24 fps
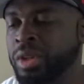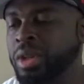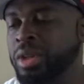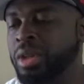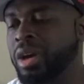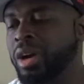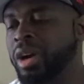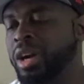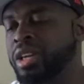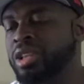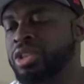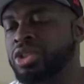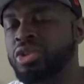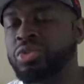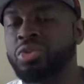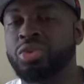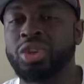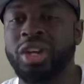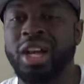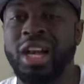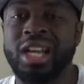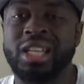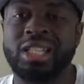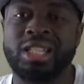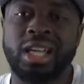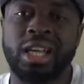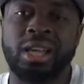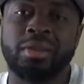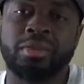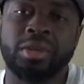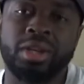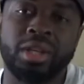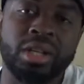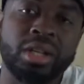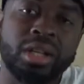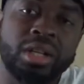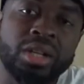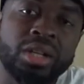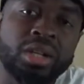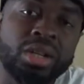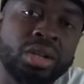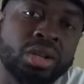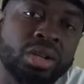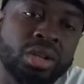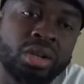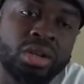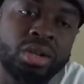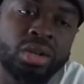All right. So if you guys have any
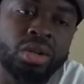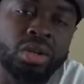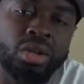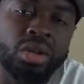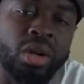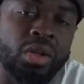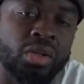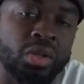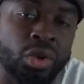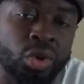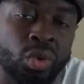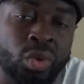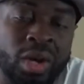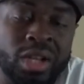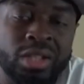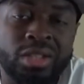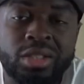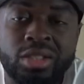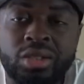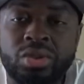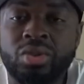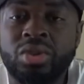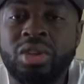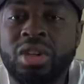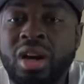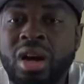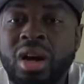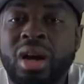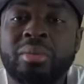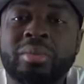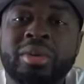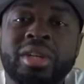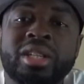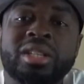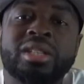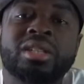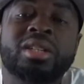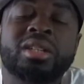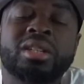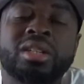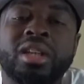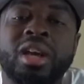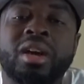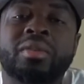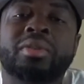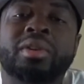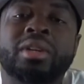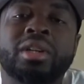other questions or comments,
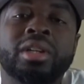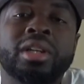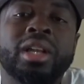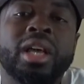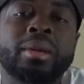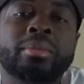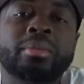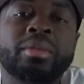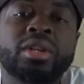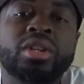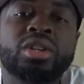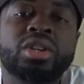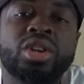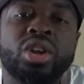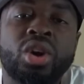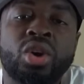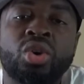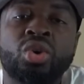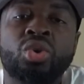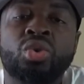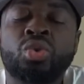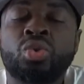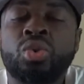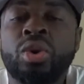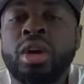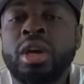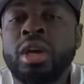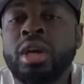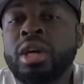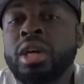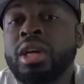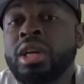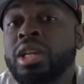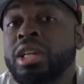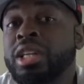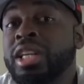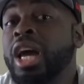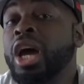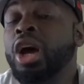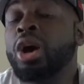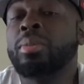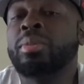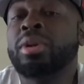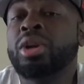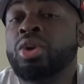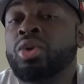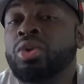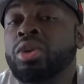definitely let me know
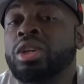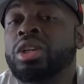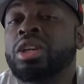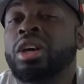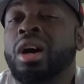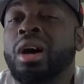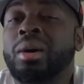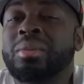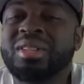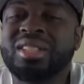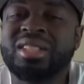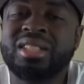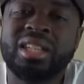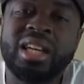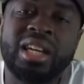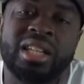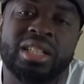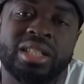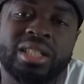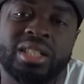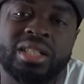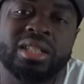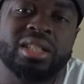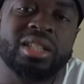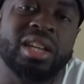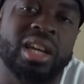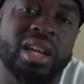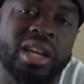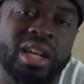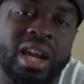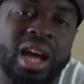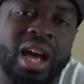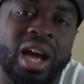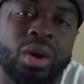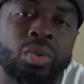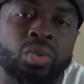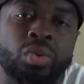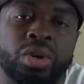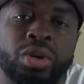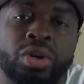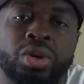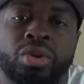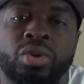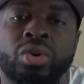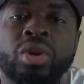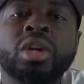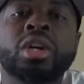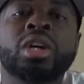down below in the comments section, and I
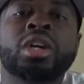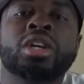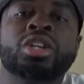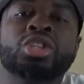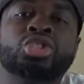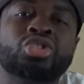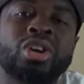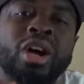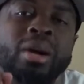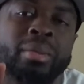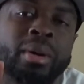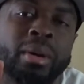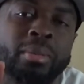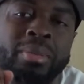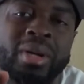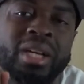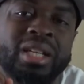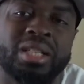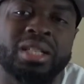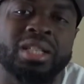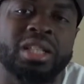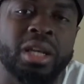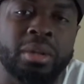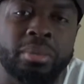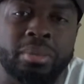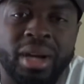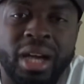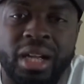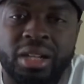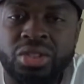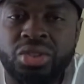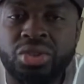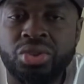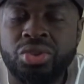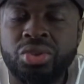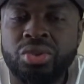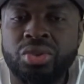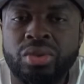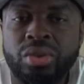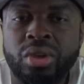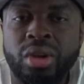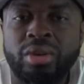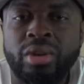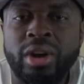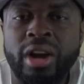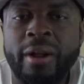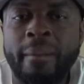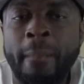will try my best to get back to you.
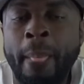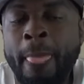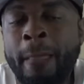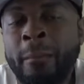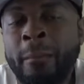All right.